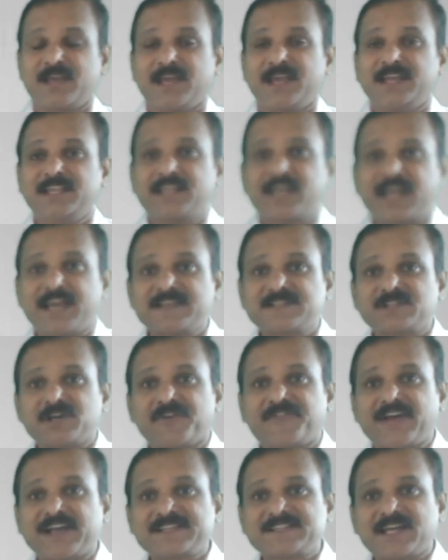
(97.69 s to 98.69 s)
In the case
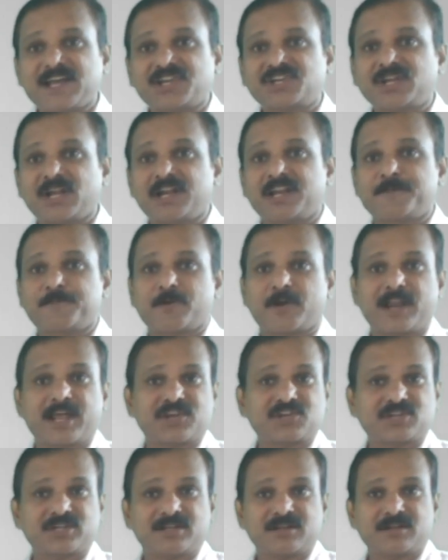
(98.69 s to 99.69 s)
of asexual
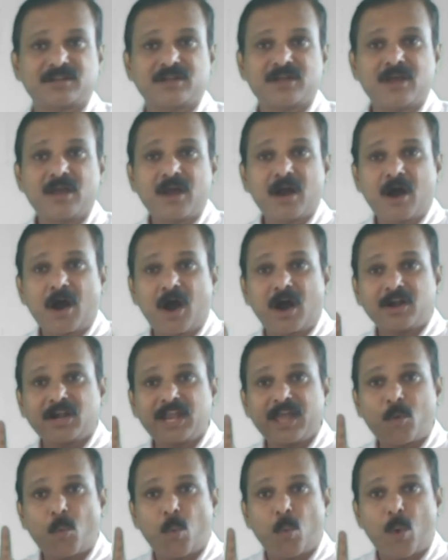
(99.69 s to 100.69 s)
reproduction,
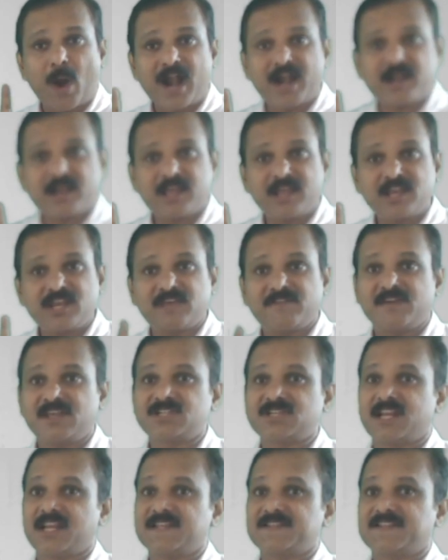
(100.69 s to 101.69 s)
only one
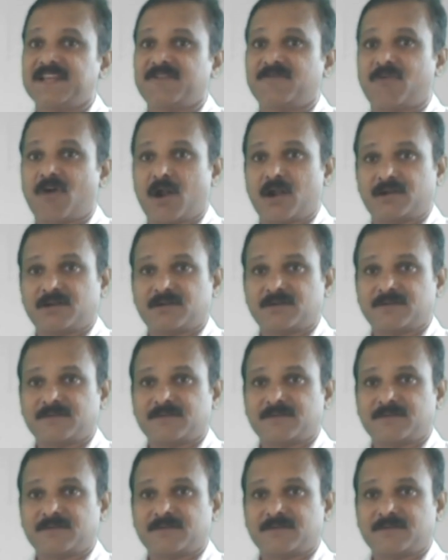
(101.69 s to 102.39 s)
individual is involved.